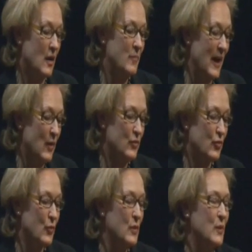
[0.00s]

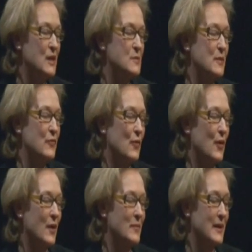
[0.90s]
about 3 weeks
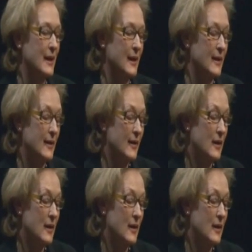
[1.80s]
before I begin,